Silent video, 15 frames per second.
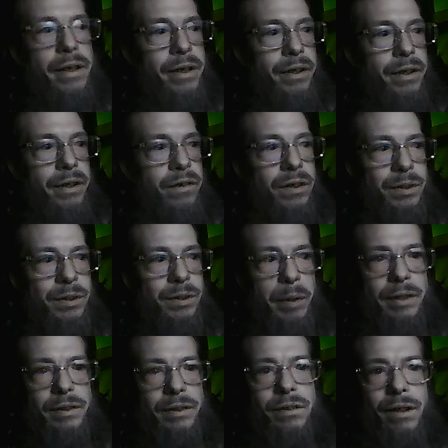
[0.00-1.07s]
USB
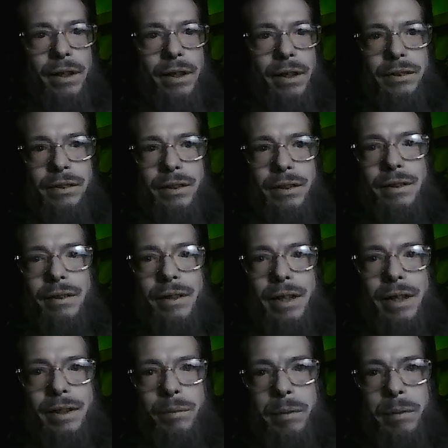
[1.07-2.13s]
installation as a
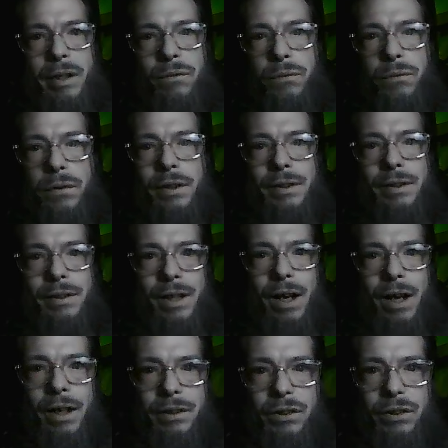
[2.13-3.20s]
testbed for a
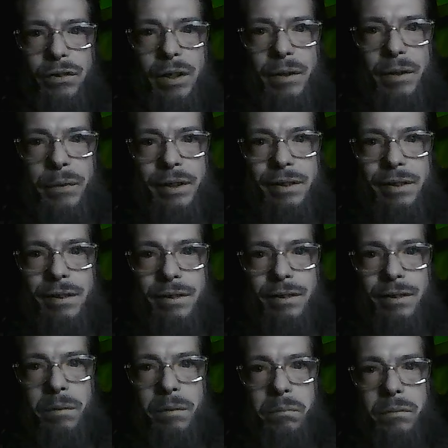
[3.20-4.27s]
non-UEFI
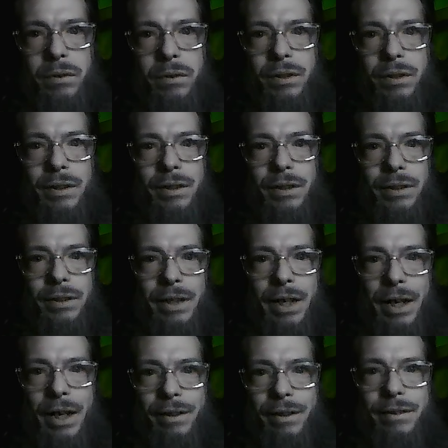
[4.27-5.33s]
system.
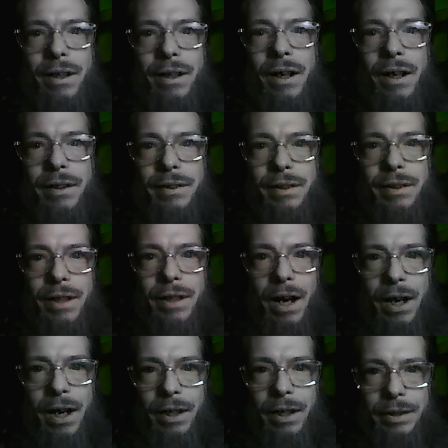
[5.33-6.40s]
Yes, a
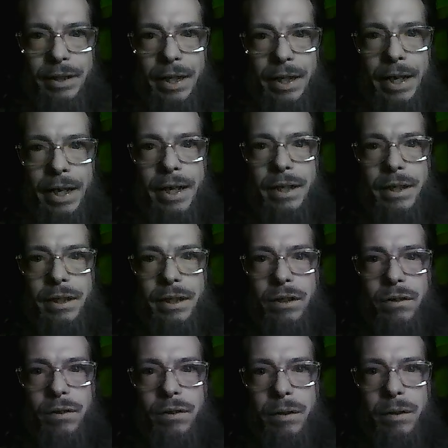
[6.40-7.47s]

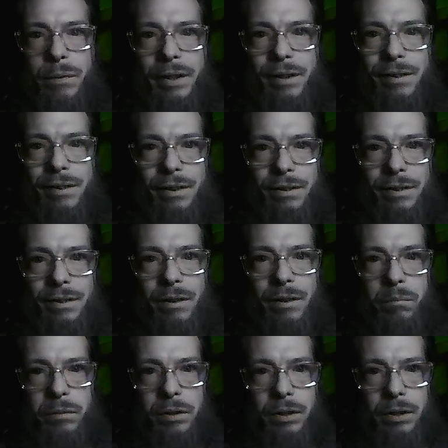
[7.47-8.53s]
non-UEFI
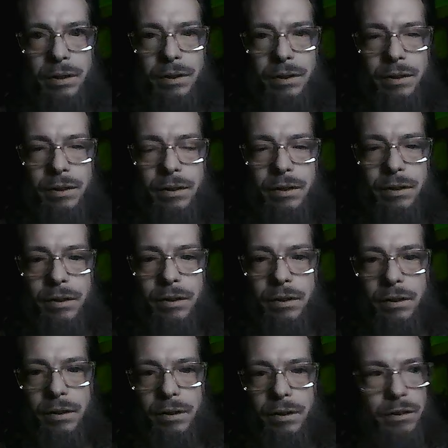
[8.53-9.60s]
system,
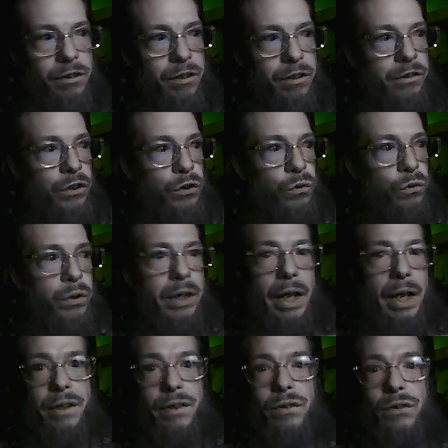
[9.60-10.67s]
such as what I
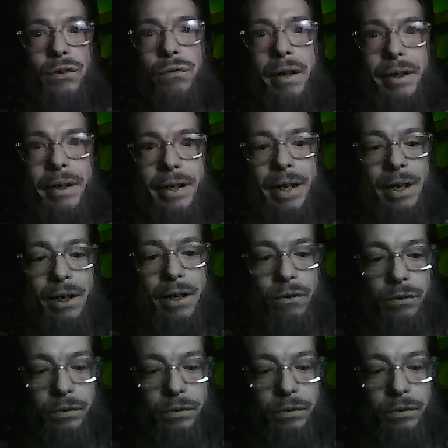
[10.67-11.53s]
use right now.